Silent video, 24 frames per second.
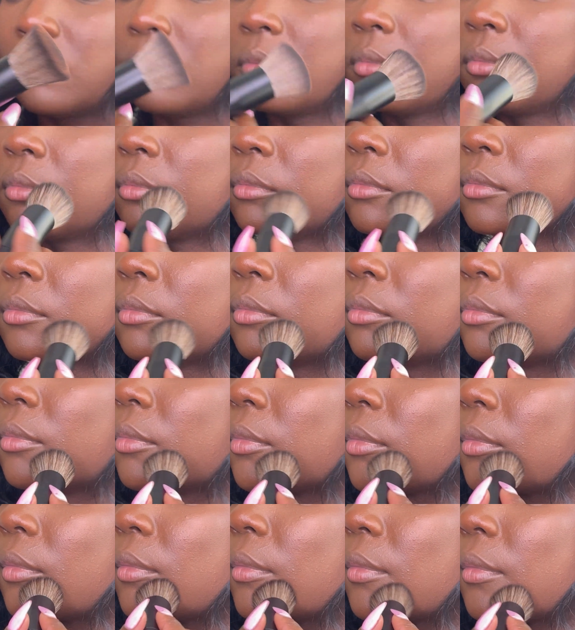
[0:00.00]
to apply
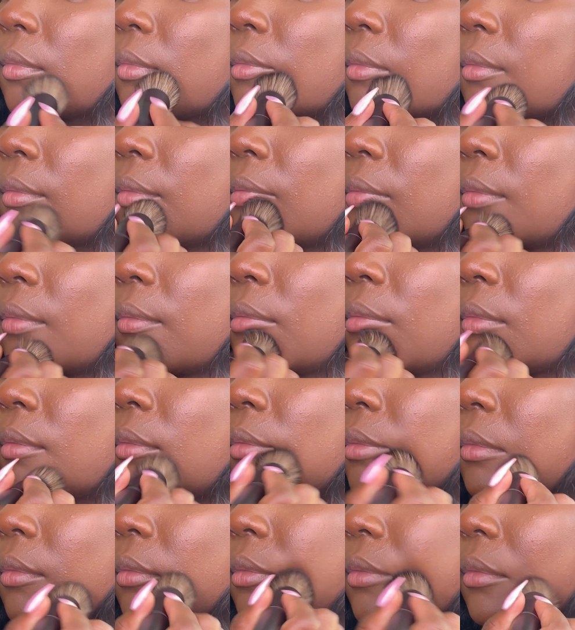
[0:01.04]
my powder
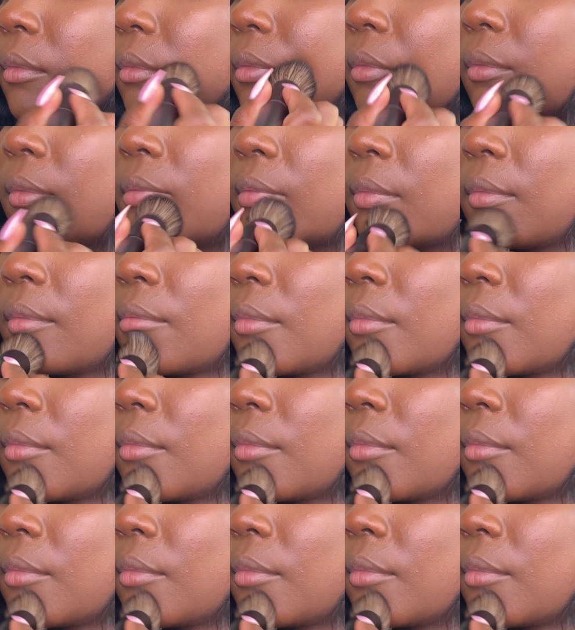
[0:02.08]
foundation. I could